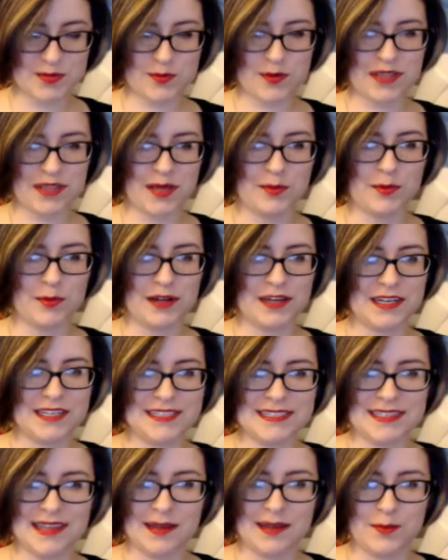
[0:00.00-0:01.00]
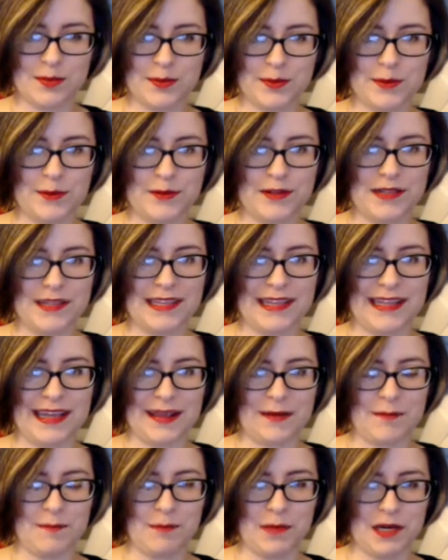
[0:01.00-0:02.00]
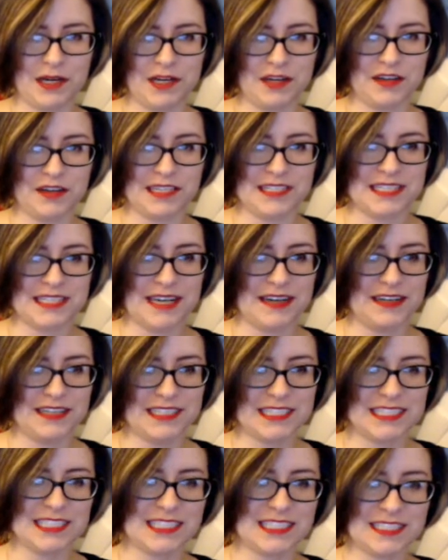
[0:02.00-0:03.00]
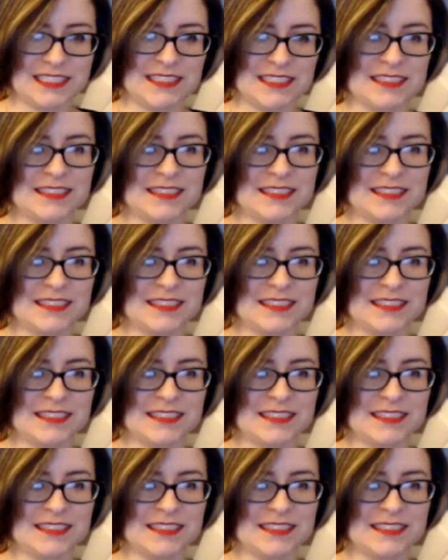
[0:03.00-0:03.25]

where they brought in Deadpool and like murdered his character.